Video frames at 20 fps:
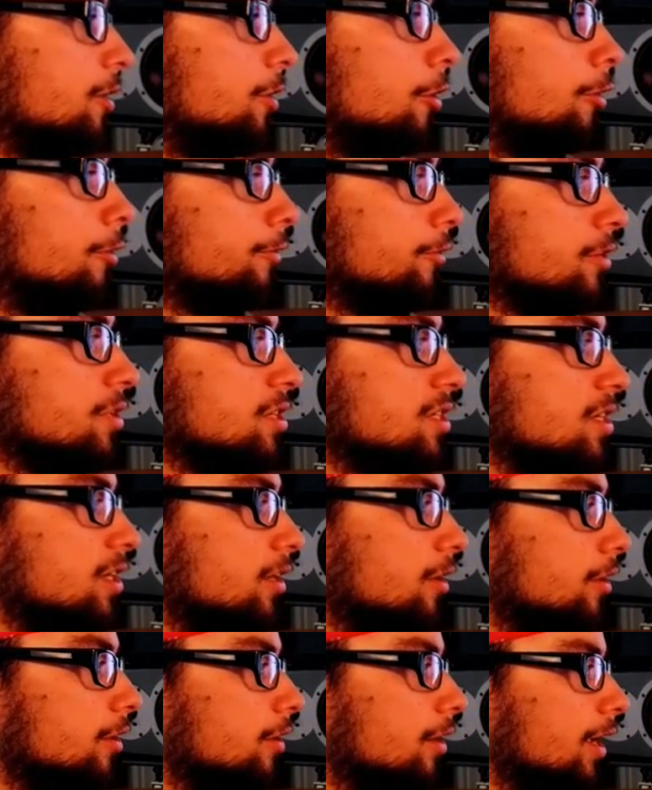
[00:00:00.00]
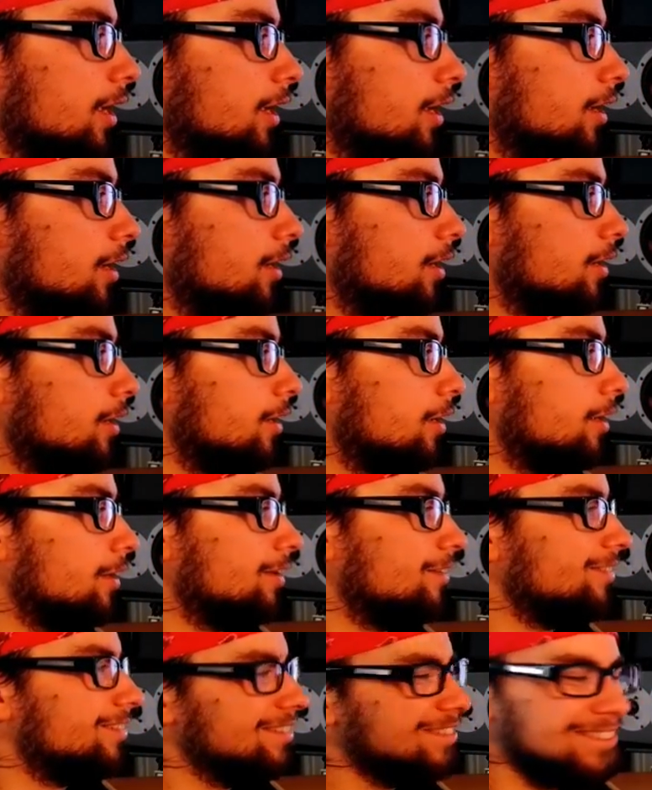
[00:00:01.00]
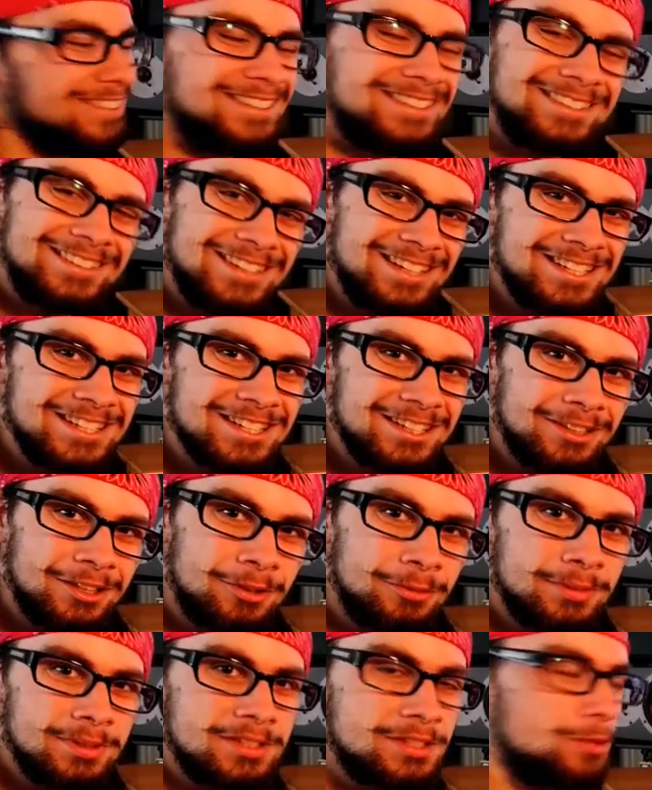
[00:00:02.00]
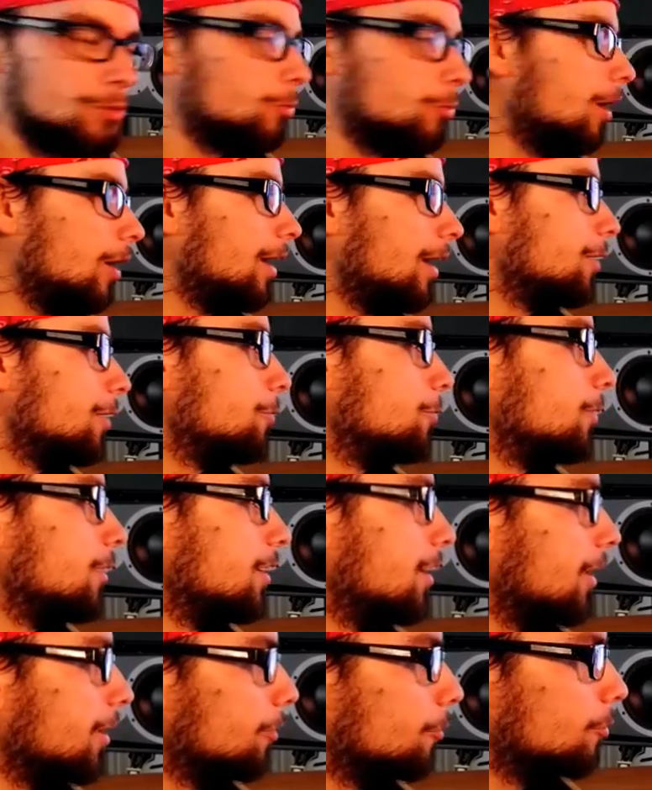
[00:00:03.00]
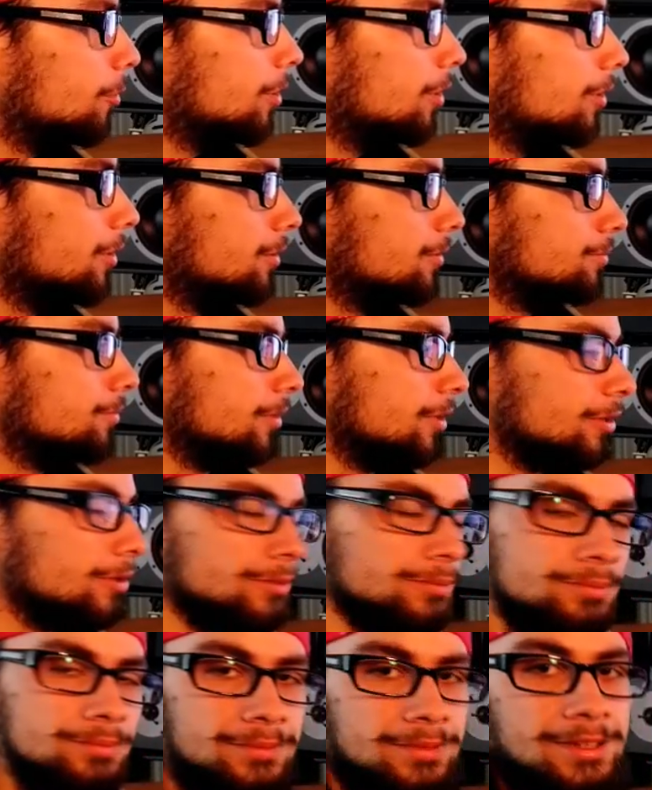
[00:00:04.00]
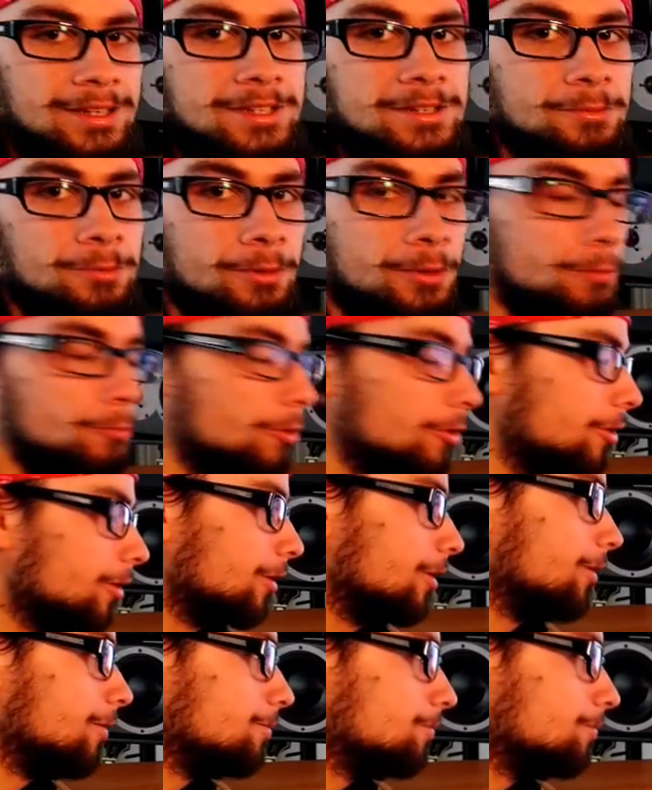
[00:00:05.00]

to oversteer, and it's a little bit too wide. We hit a wall, doesn't really work.